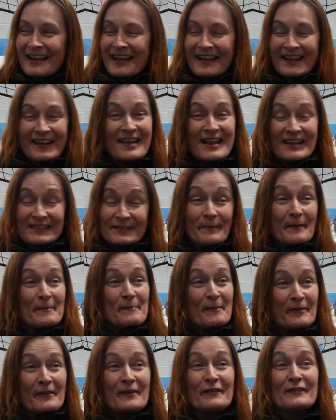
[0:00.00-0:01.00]
It's
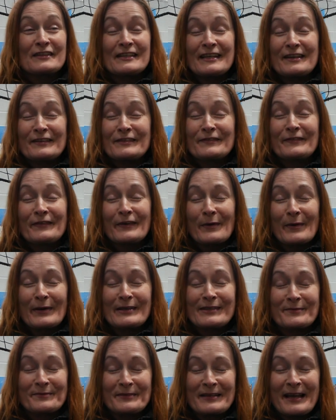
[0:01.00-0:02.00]
been my favourite season for
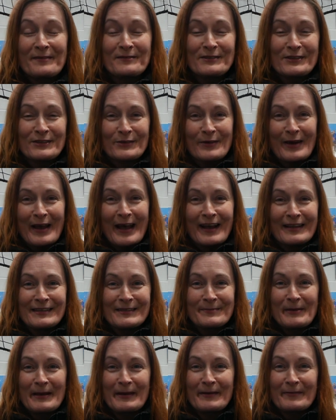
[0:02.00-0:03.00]
quite some time, so it's quite hard
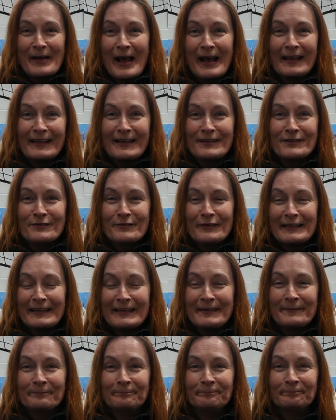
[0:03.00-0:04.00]
to pick highlights, really.